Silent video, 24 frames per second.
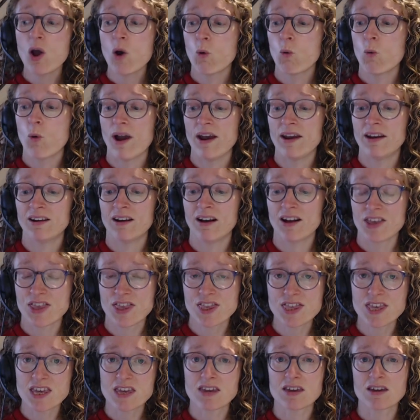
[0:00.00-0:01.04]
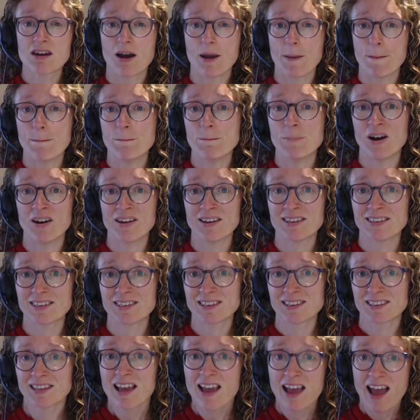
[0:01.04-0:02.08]
when I think I
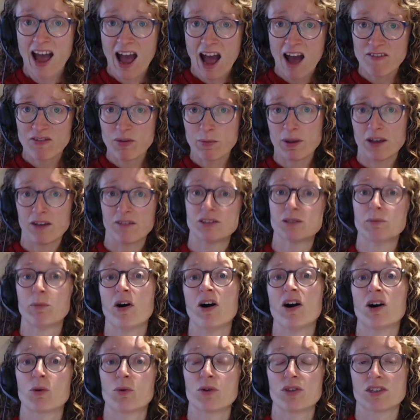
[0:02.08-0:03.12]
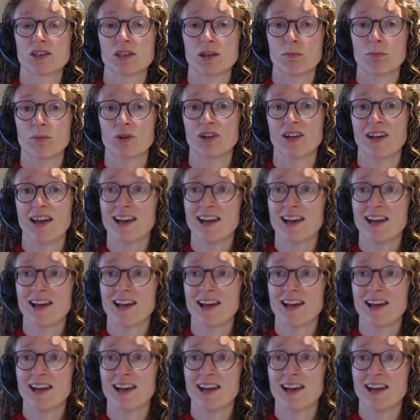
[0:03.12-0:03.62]
might have a bit of spark with someone.